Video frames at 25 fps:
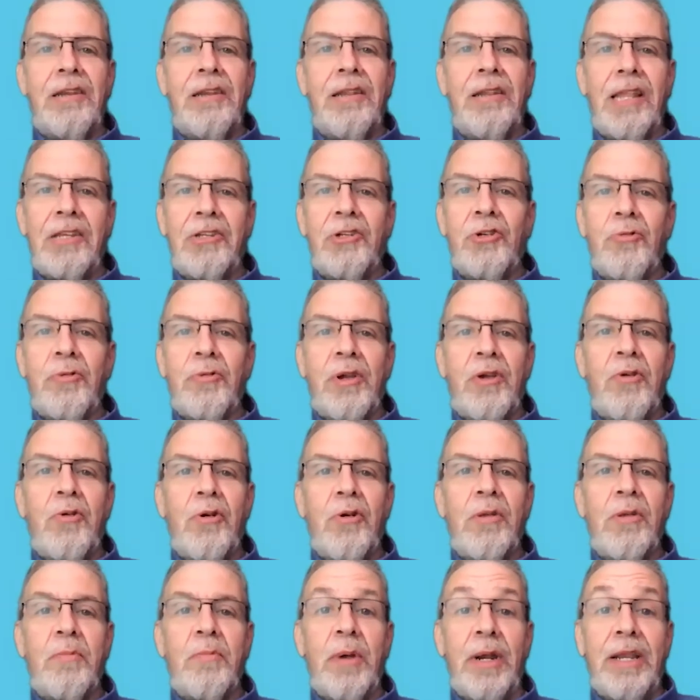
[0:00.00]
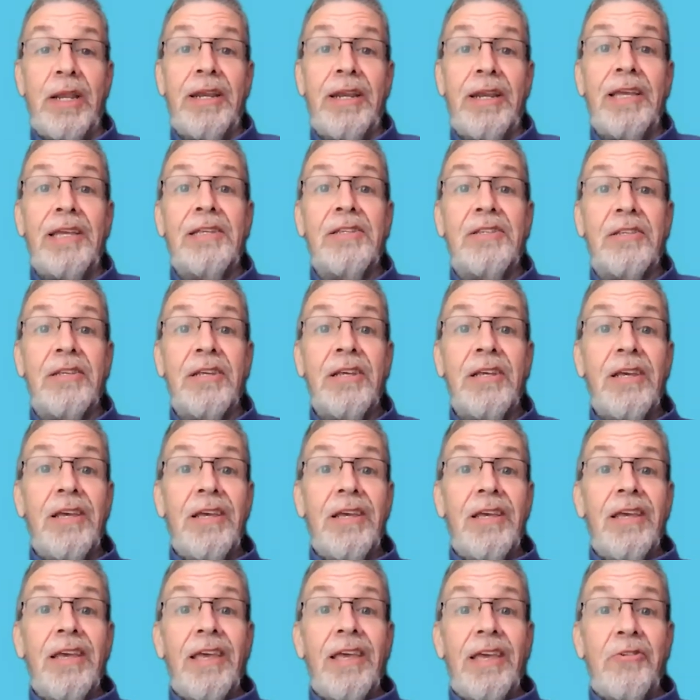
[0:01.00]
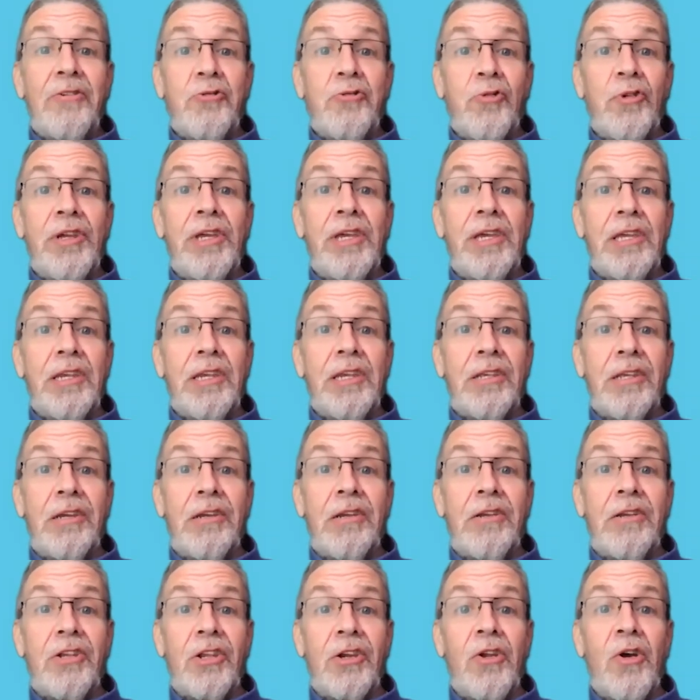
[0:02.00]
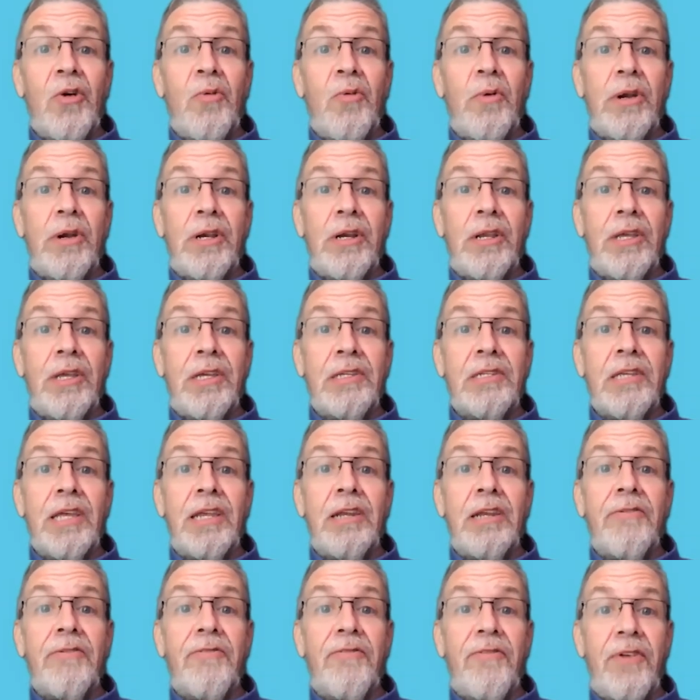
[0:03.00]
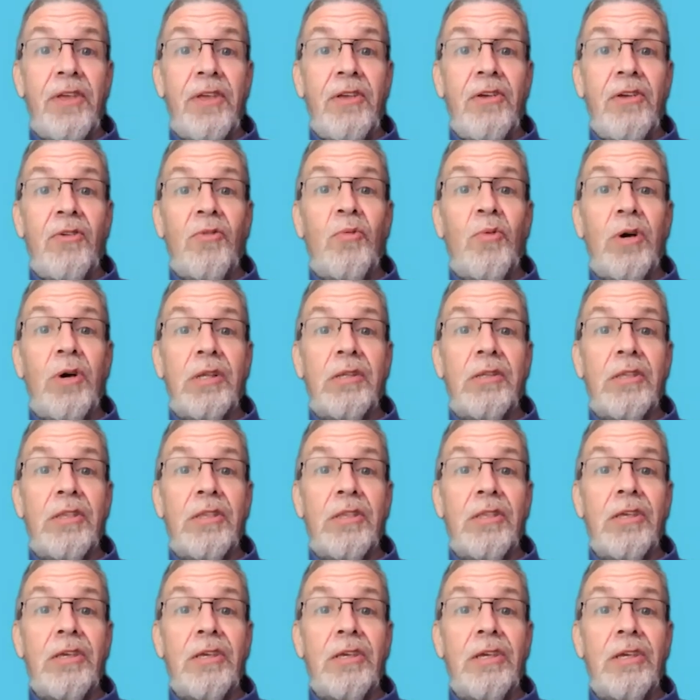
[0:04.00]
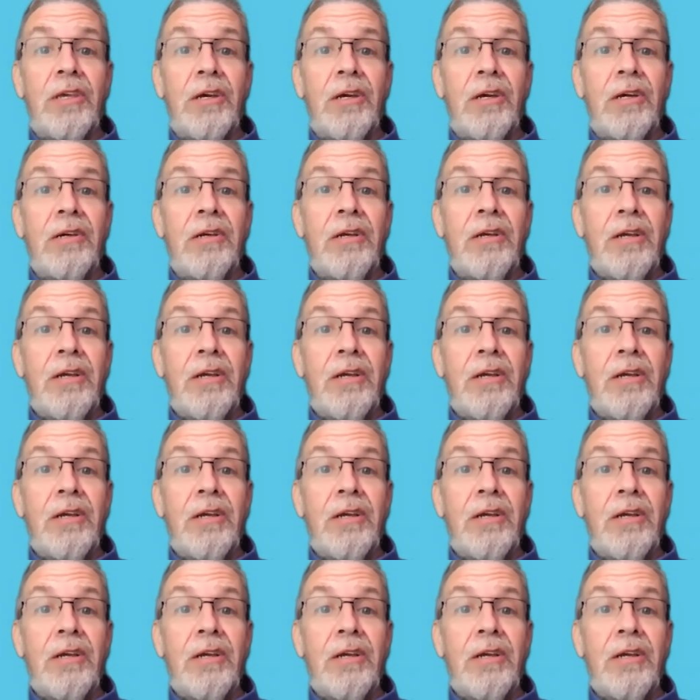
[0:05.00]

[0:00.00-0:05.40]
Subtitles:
lets you record it. But it is intriguing to know what it is and to feel what the